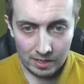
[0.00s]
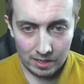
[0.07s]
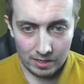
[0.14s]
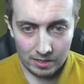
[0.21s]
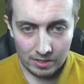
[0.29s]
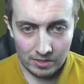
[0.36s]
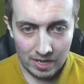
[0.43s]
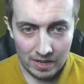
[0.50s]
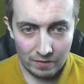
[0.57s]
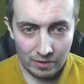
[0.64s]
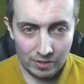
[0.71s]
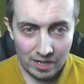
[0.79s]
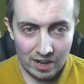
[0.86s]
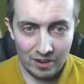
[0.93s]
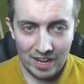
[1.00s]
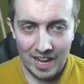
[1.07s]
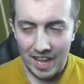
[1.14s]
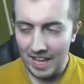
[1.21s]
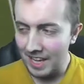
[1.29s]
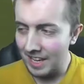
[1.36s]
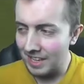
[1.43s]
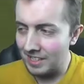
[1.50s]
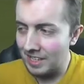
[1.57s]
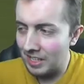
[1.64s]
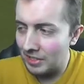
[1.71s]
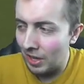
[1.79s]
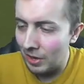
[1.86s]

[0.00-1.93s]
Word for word: To save the series! Let's go.